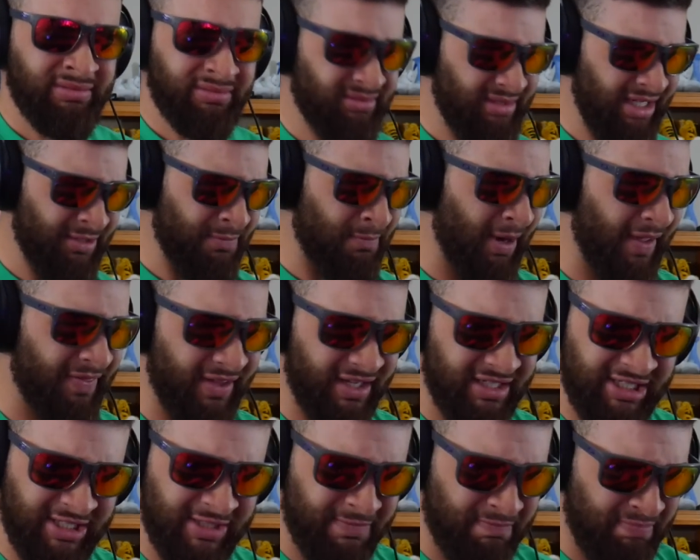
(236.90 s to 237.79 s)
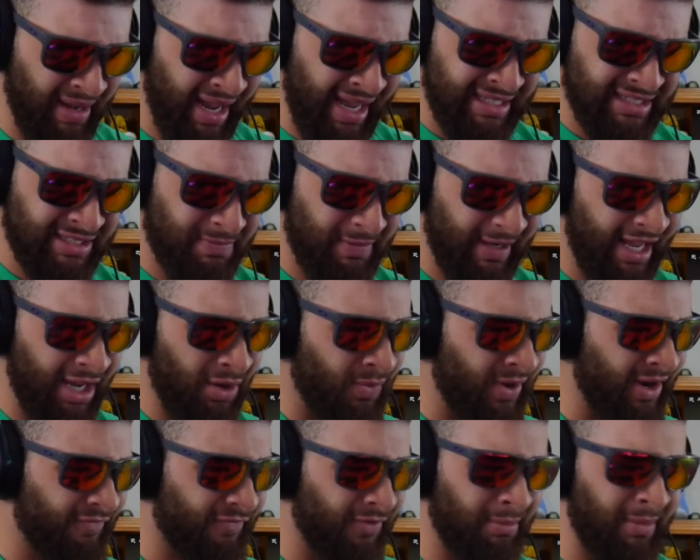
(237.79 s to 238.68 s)
This brother spins, but he
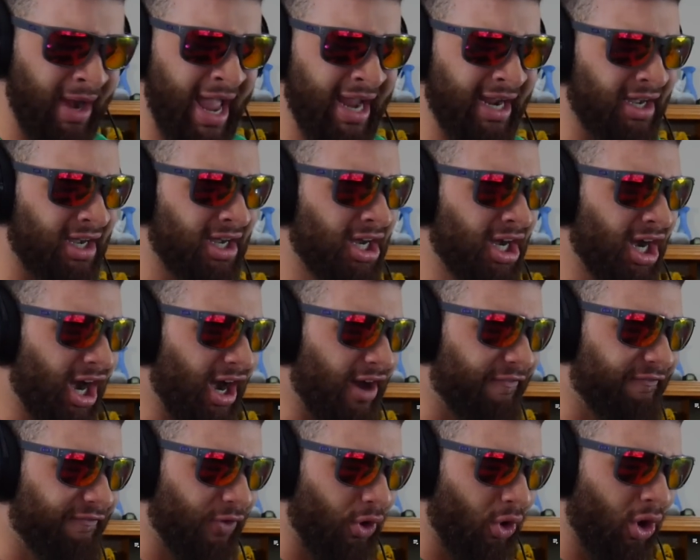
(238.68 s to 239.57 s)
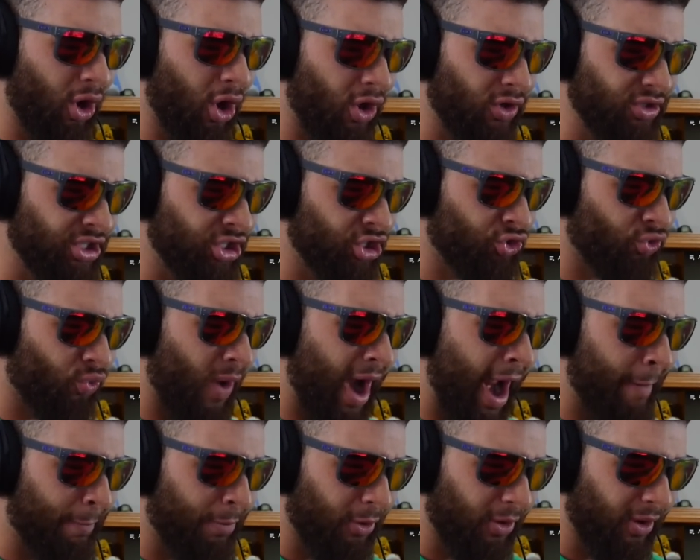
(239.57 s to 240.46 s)
went from like a full-on just
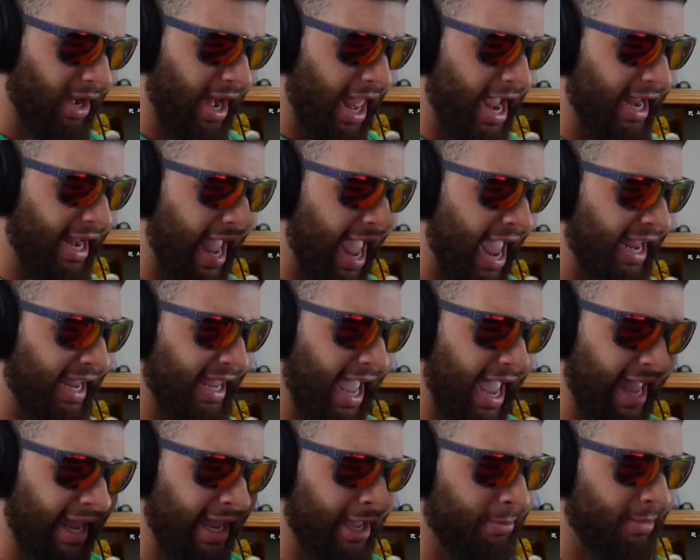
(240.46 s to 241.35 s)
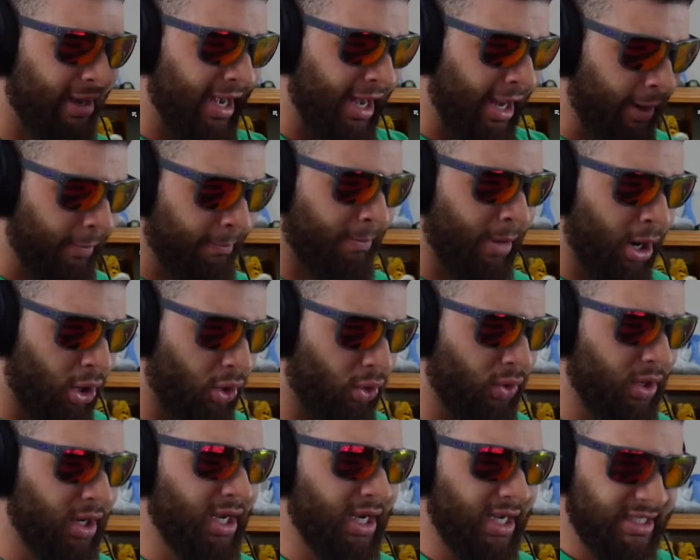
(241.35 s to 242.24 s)
rapper like AK Eminem
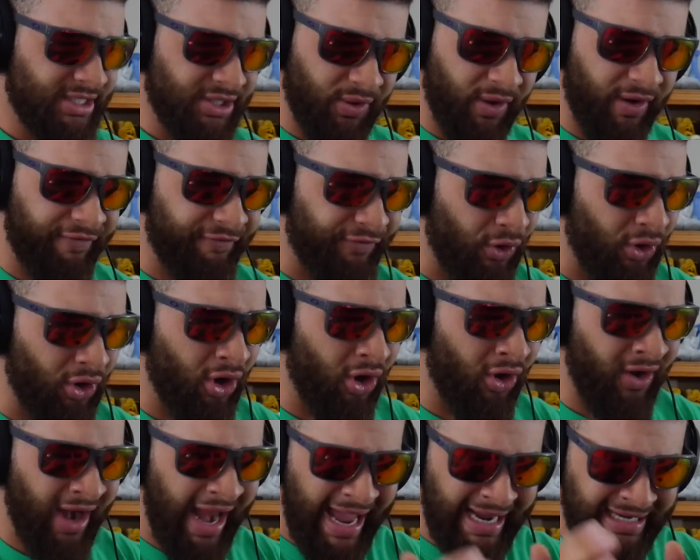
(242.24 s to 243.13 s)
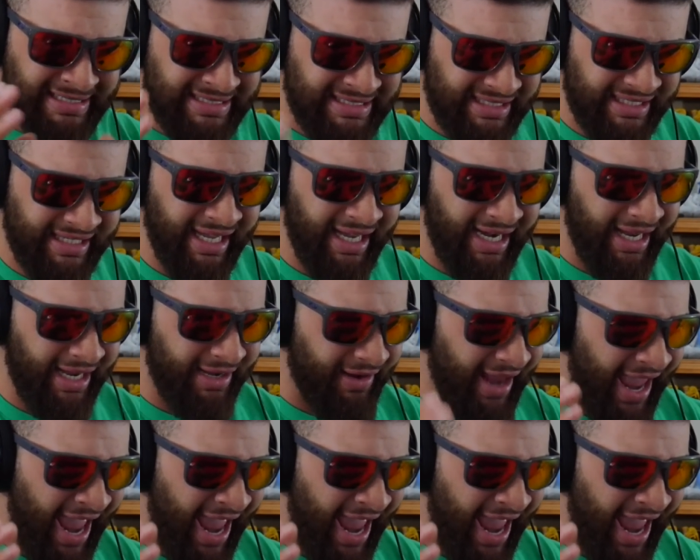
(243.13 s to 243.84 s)
mode to a full-on like skillet